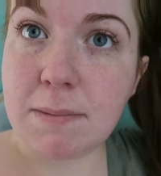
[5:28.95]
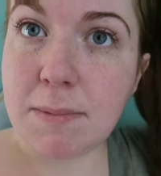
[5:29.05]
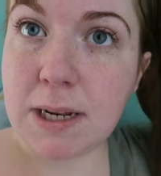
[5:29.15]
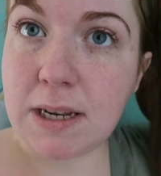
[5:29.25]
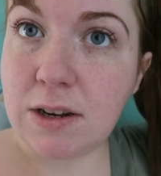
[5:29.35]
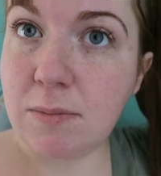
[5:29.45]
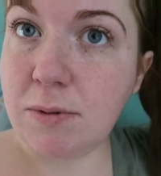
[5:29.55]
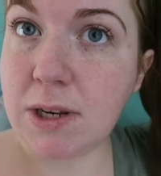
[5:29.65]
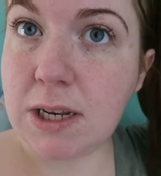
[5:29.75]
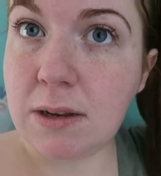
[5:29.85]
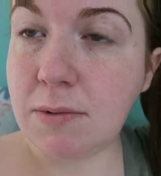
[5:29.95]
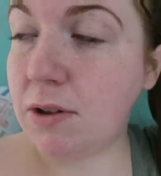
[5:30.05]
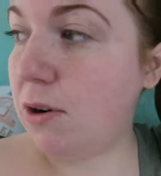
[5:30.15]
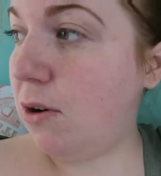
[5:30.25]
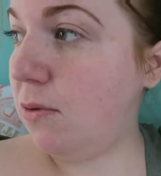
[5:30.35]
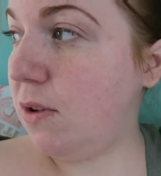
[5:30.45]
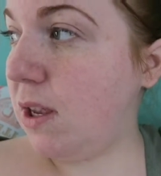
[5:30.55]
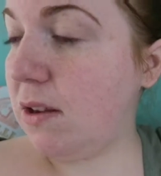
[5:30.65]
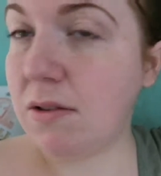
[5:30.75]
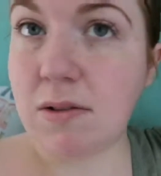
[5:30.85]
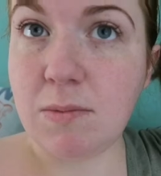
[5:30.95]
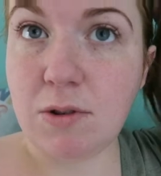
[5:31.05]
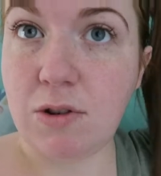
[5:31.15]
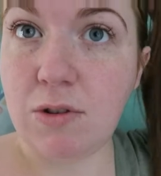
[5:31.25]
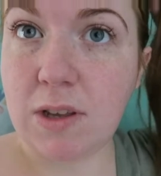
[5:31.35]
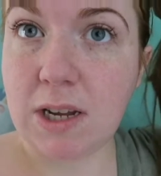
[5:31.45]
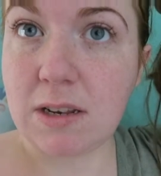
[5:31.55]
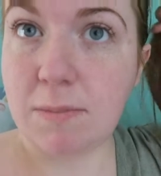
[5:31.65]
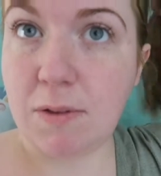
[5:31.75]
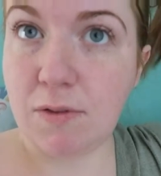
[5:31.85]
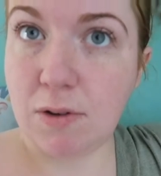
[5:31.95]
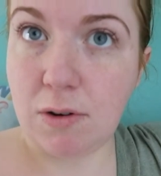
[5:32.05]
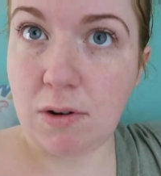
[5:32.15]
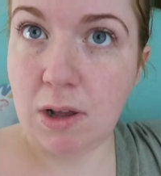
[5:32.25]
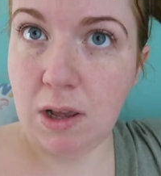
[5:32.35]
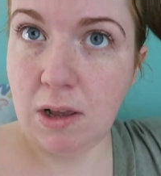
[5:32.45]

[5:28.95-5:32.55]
but I didn't put any with the clothes yet, so I'm gonna do that before